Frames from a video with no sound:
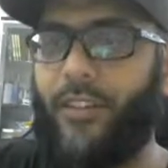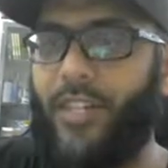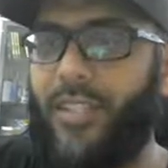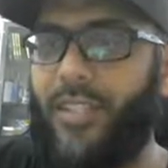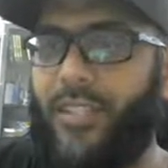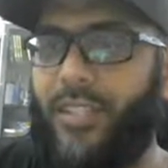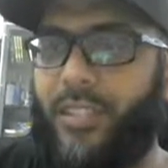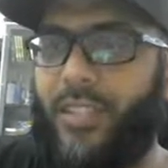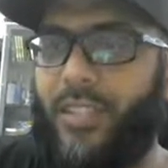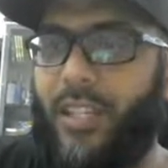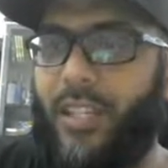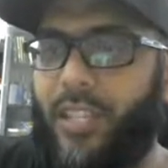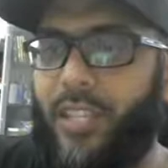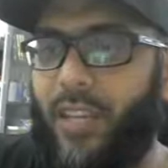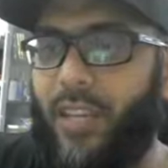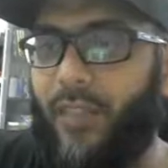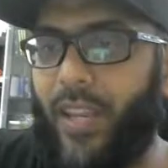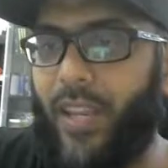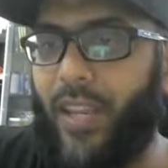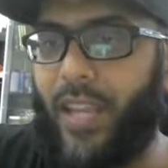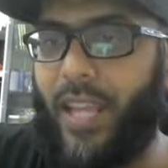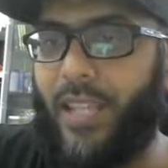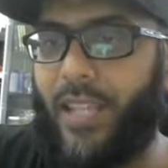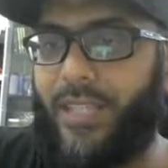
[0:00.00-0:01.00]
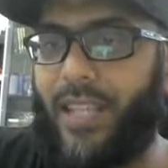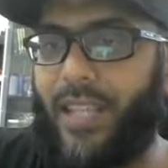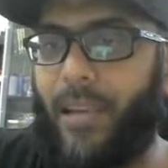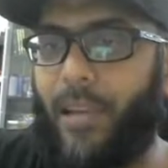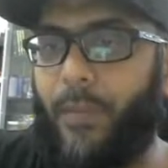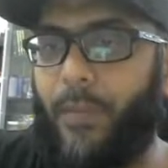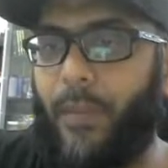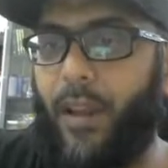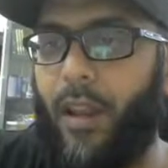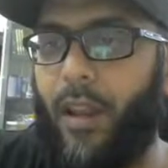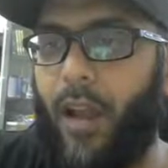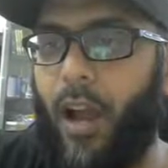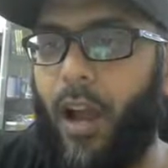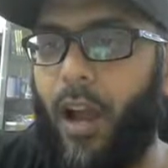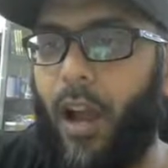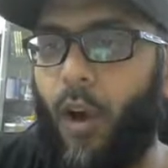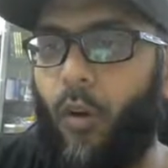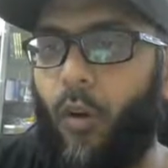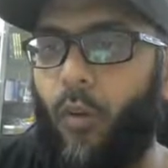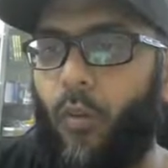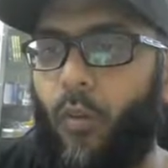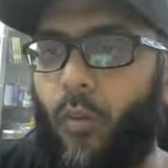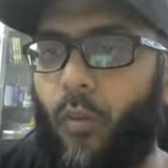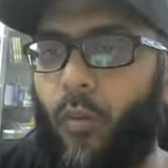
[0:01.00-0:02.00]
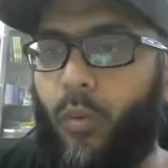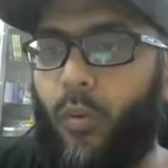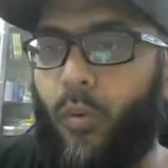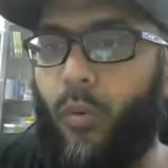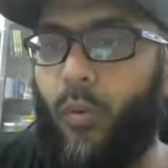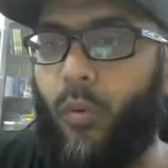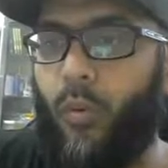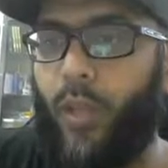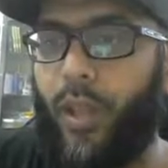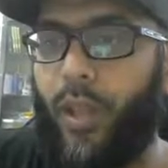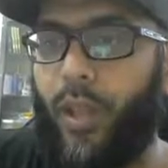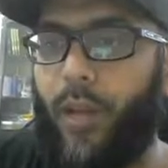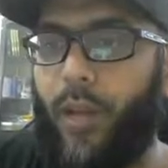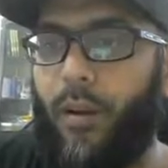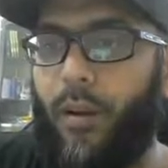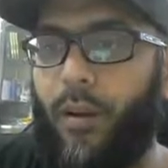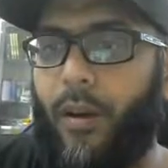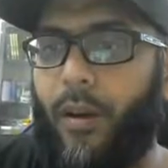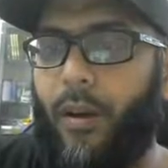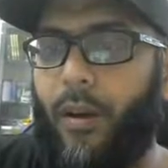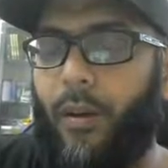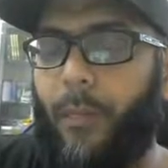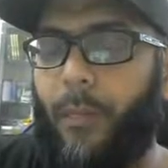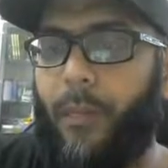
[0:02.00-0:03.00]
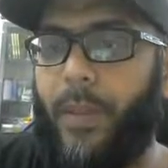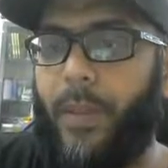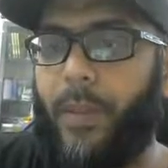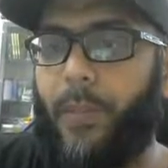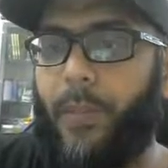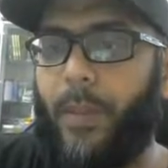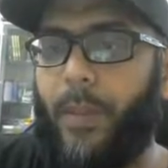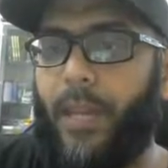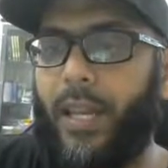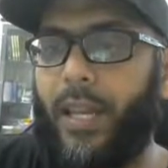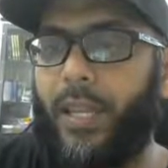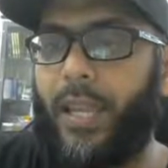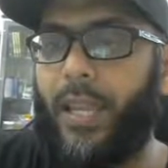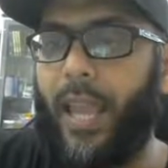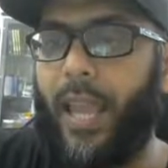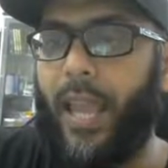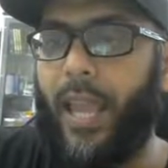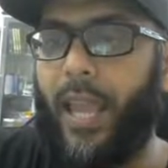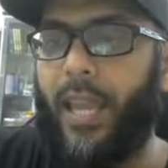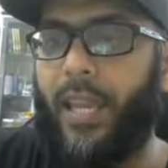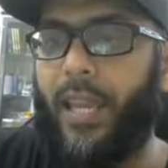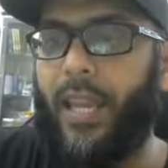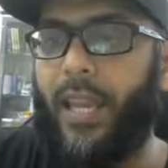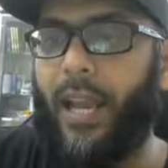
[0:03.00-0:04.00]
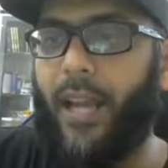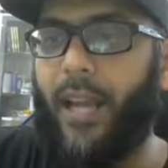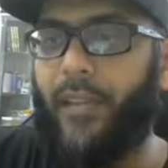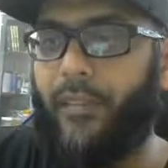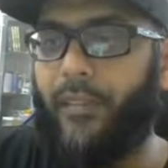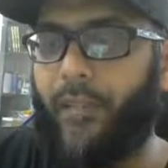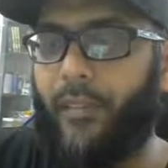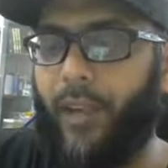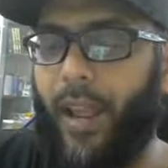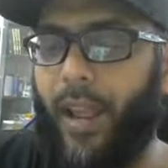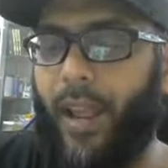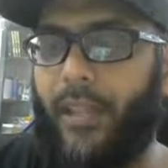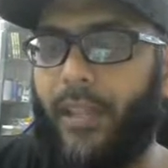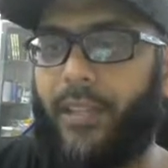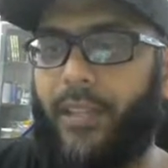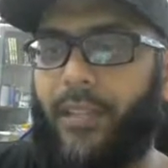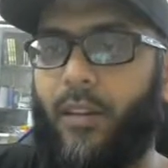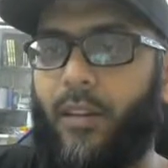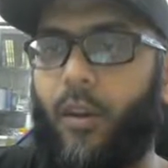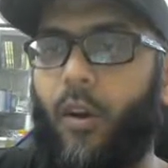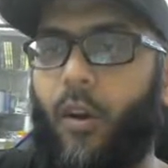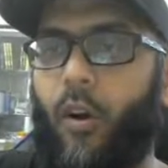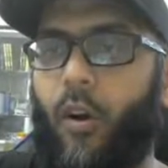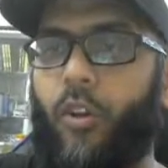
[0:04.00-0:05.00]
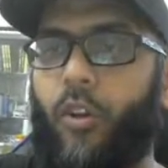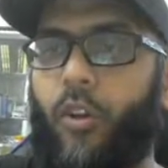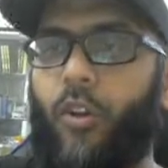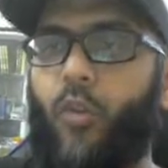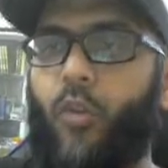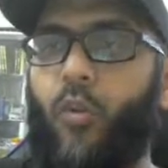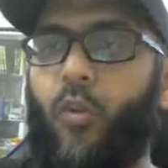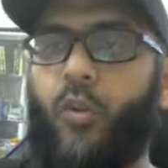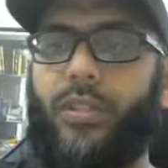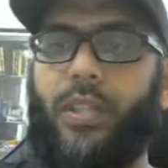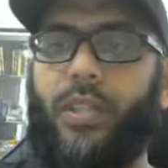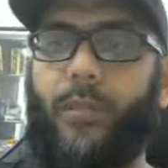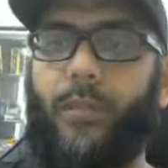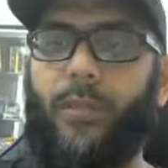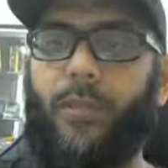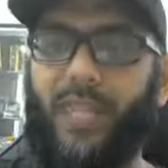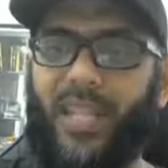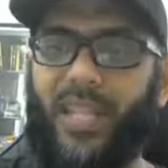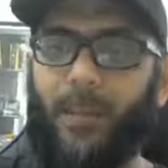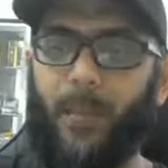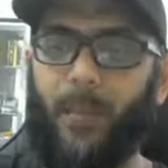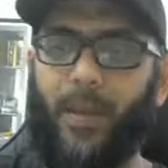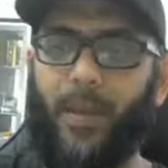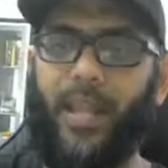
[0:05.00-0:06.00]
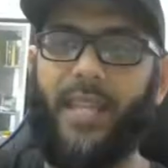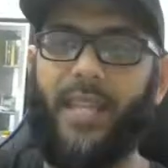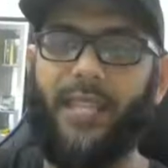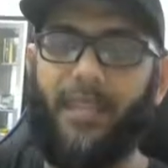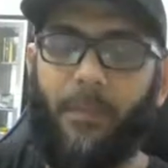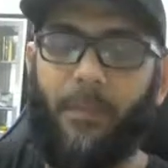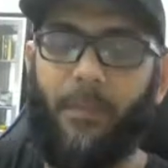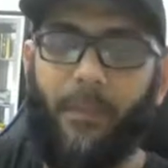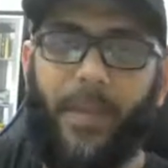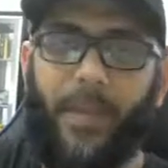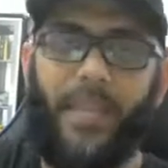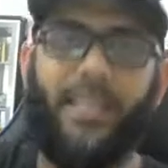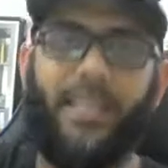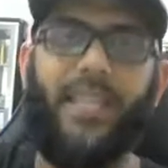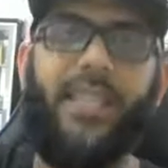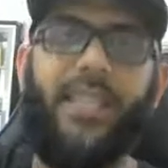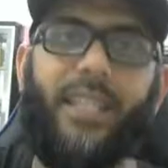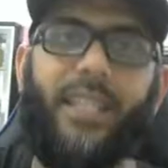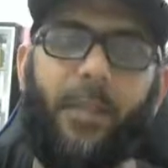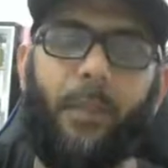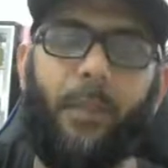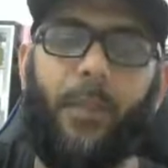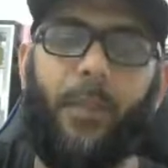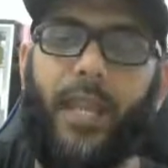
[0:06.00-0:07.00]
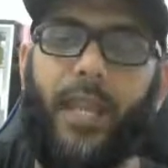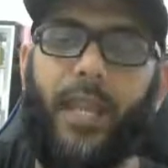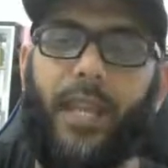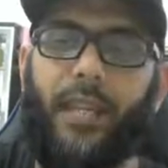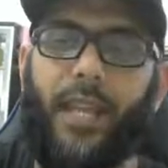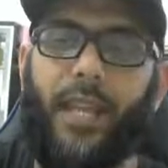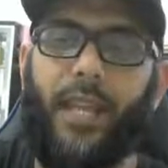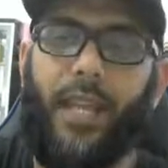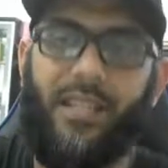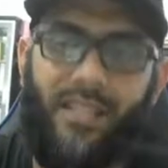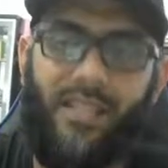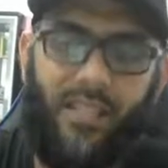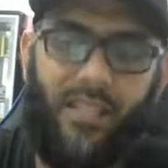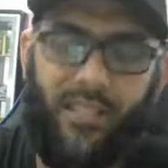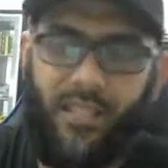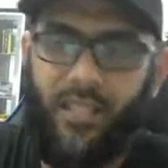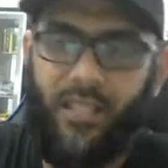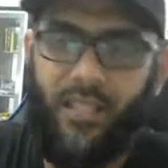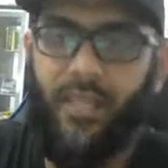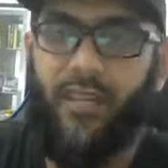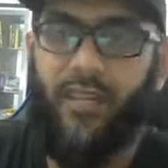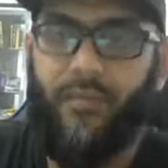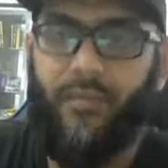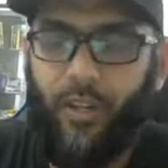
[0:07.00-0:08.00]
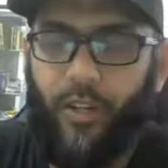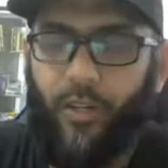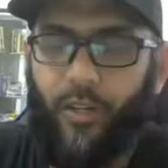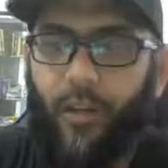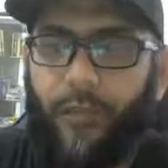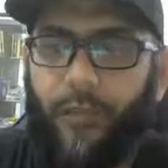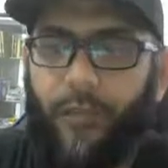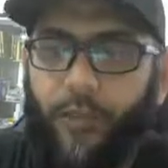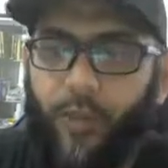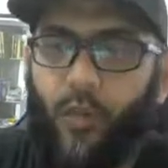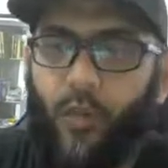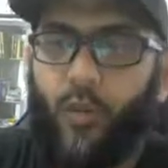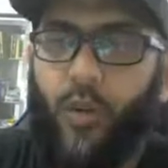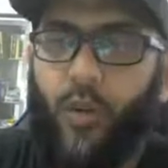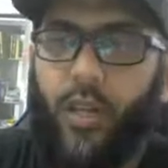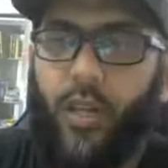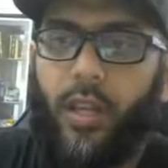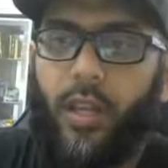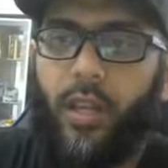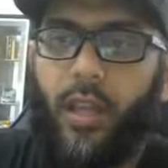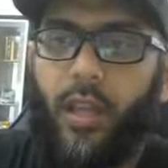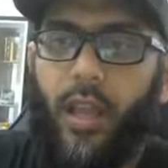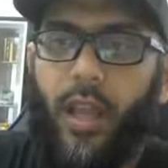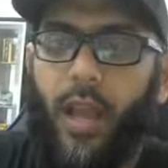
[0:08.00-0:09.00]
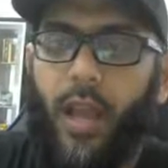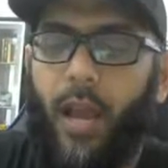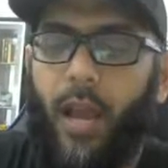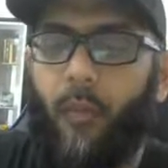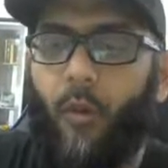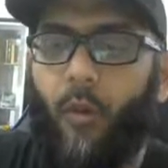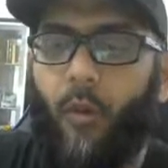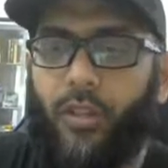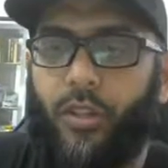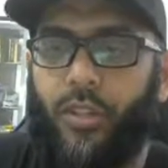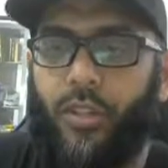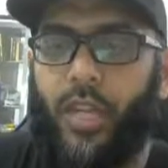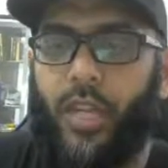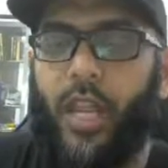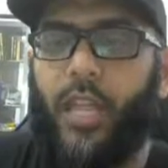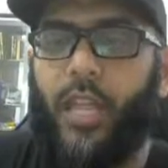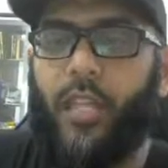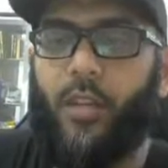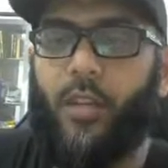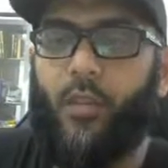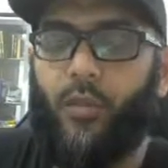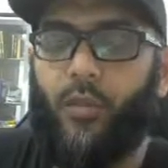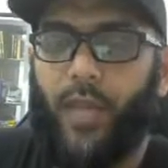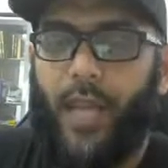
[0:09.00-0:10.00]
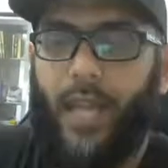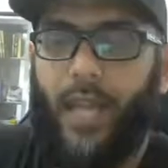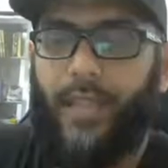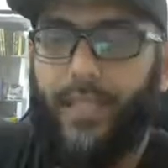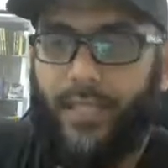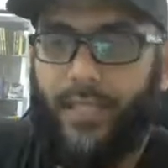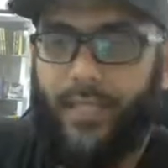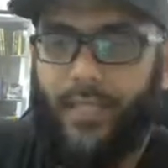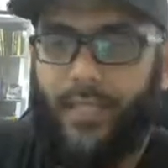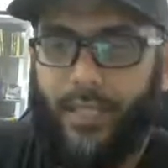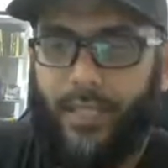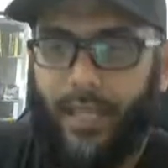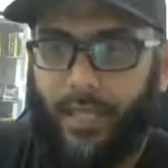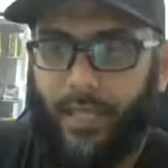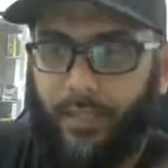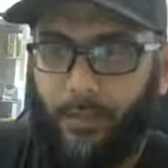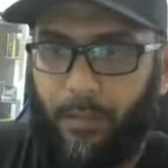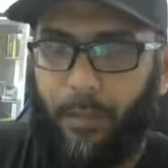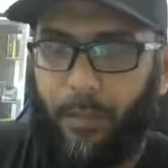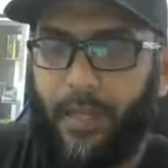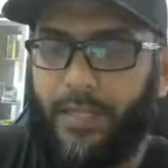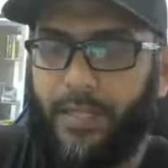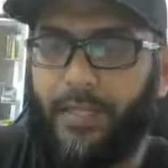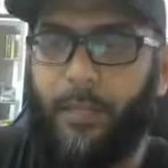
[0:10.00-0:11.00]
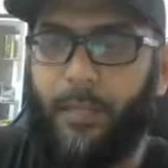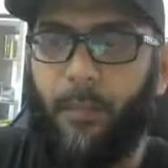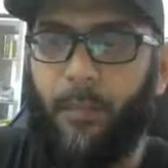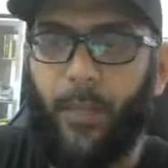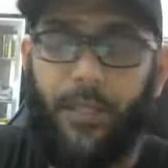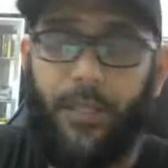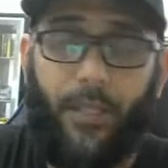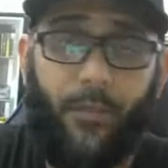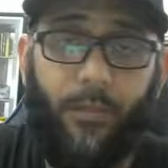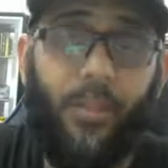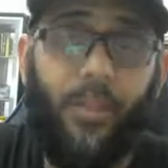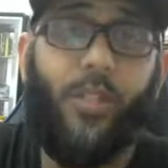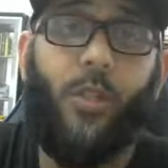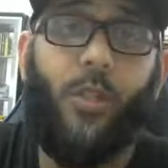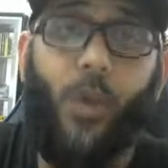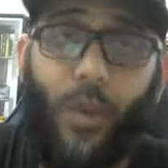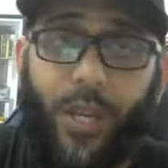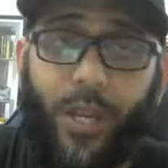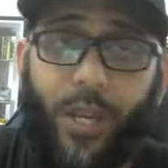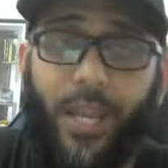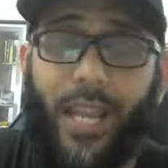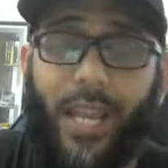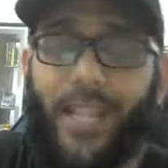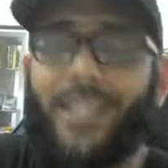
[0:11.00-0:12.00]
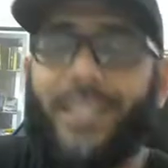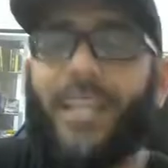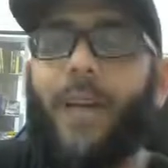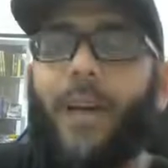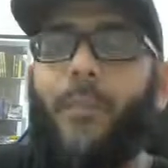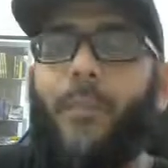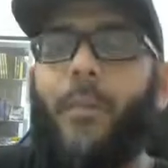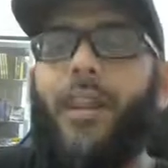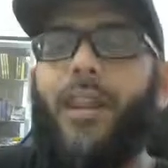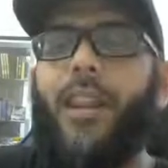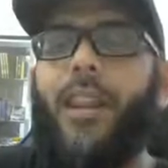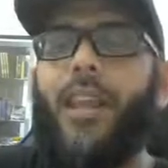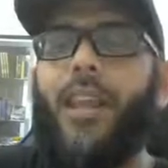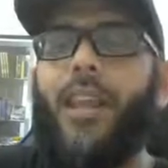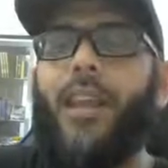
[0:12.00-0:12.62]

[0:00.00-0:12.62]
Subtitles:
Just giving an example how people can attract or do some templates, a basic template I just did in front of you. I'm not showing you that this is like the best template. I'm just showing an example.